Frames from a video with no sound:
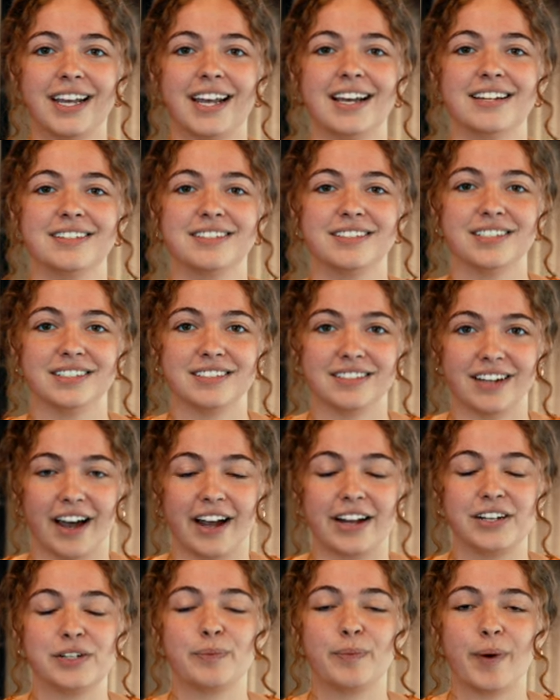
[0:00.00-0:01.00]
is
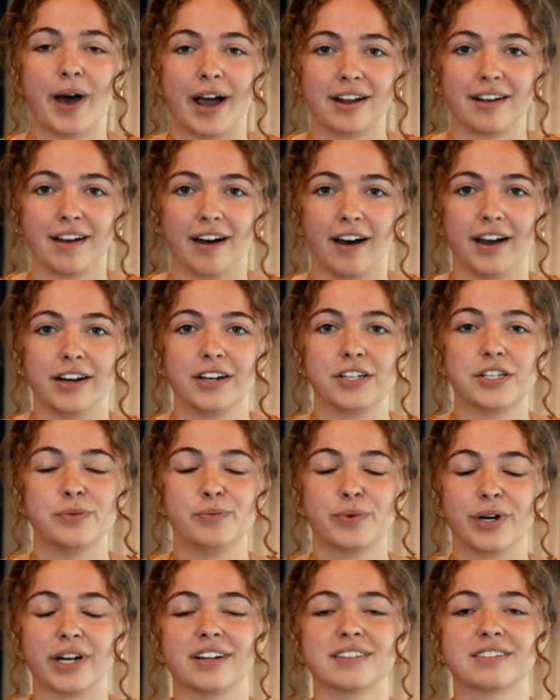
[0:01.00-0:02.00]
designed by God to
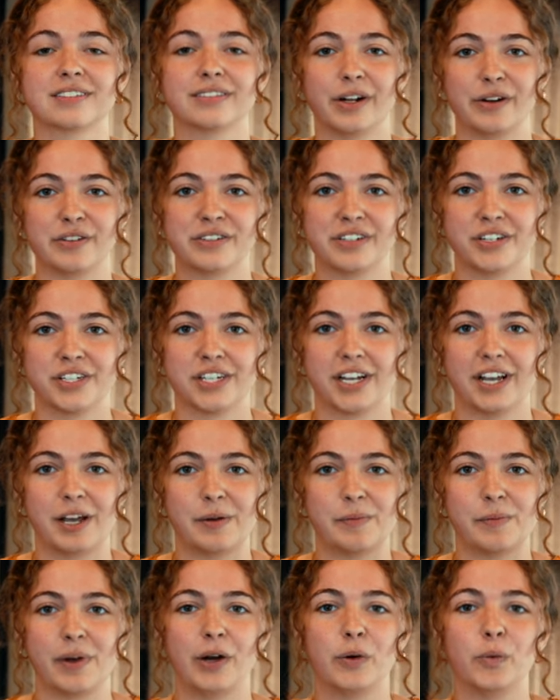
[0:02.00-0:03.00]
bring us closer to
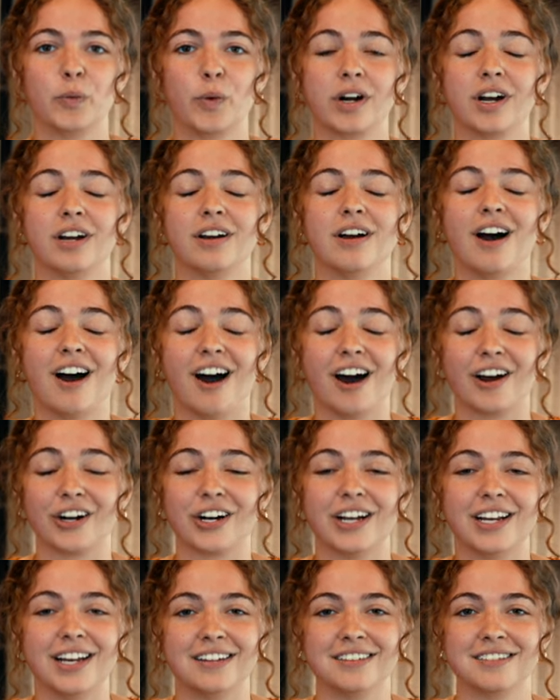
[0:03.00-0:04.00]
him, and what an honor
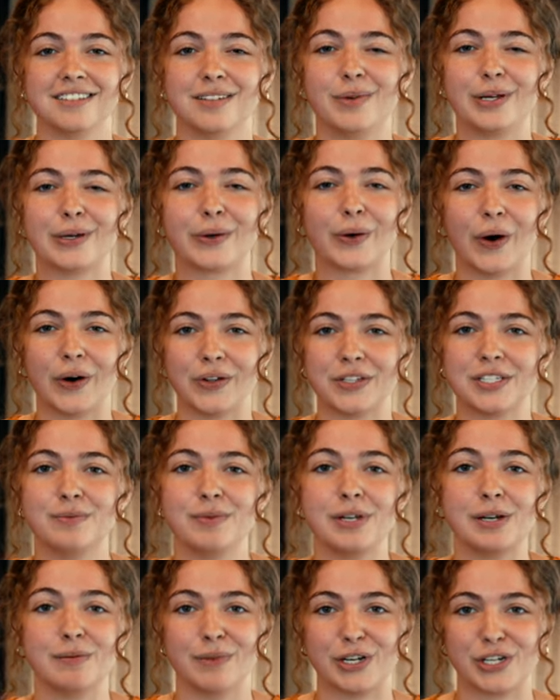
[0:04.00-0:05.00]
it is to be called to
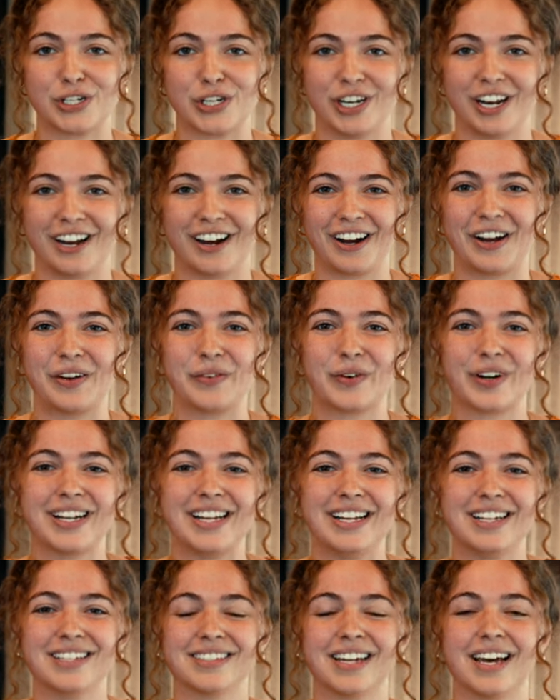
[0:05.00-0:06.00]
be a missionary, where
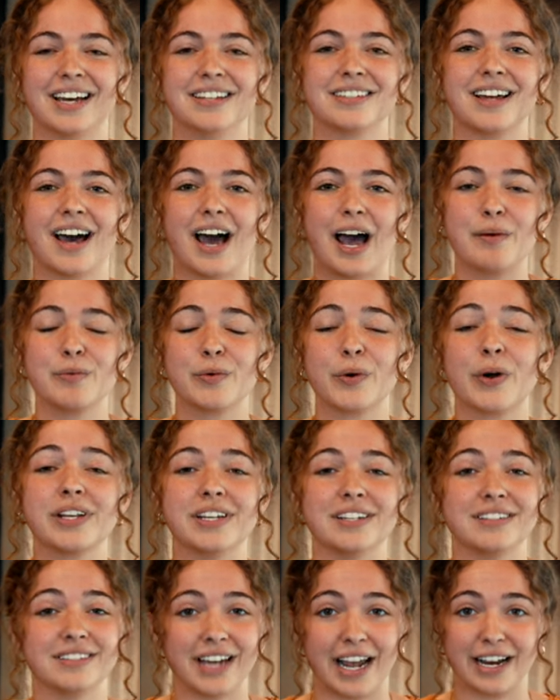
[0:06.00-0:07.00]
he says, I'm going
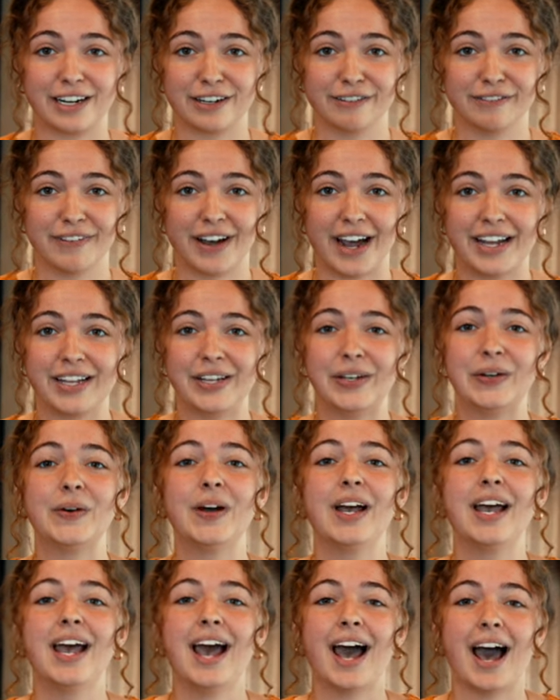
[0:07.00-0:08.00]
to sanctify you,
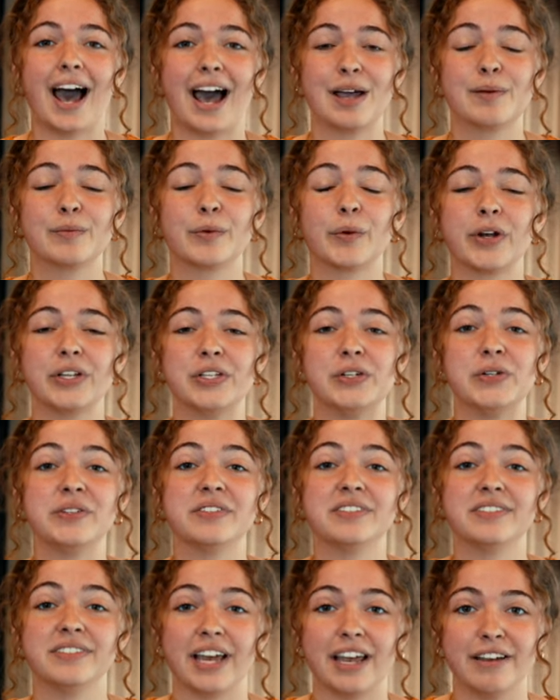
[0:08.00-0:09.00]
I am going to
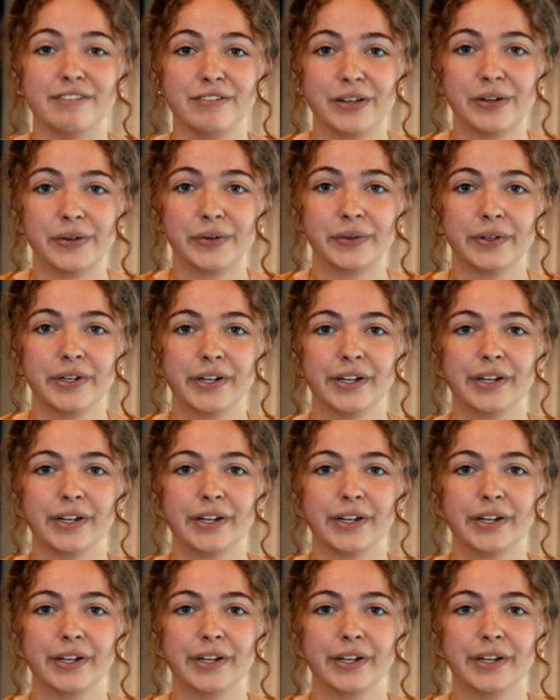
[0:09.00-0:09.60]
save you,